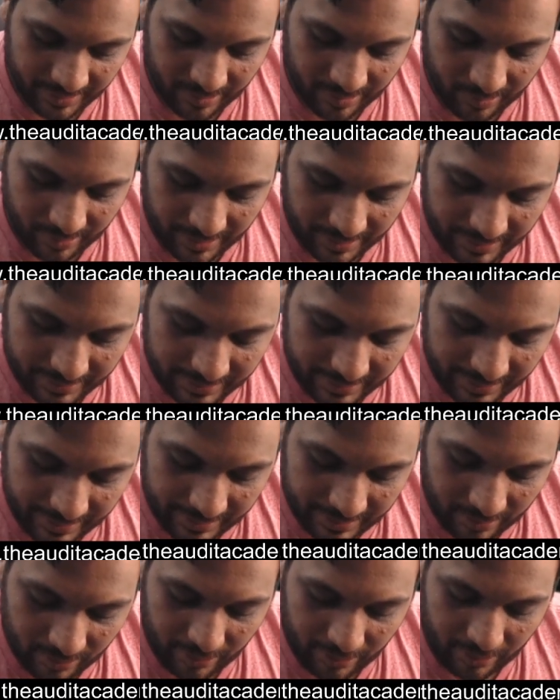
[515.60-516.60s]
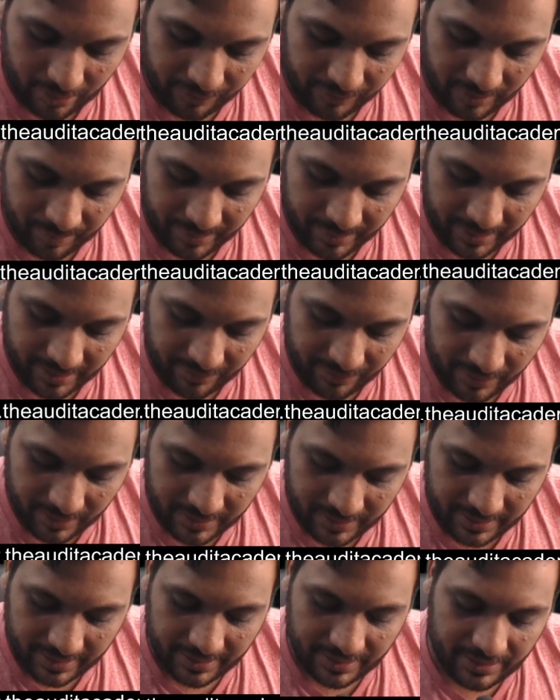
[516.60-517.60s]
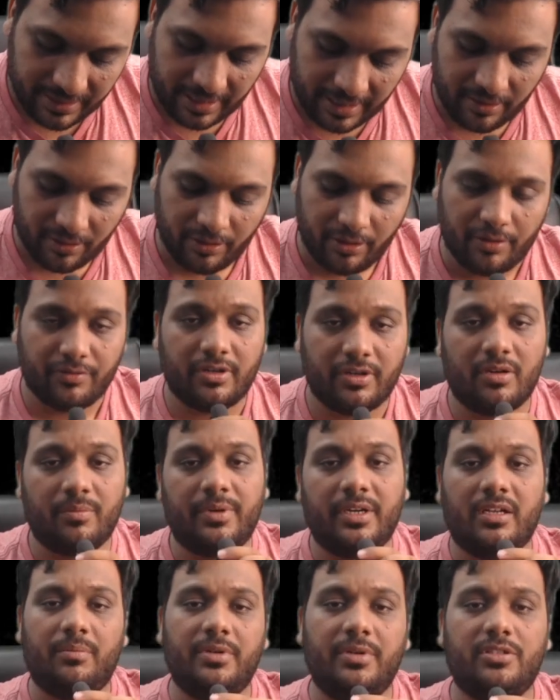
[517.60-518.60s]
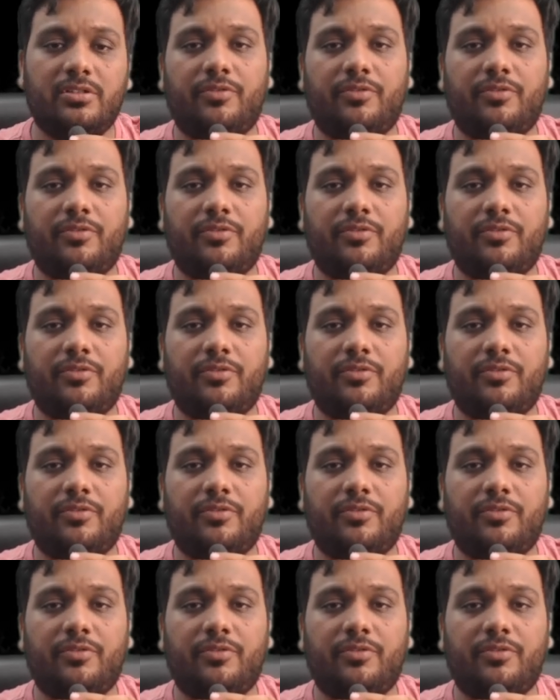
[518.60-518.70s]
look at this, internal auditor of the PF trust and stat auditor of government company.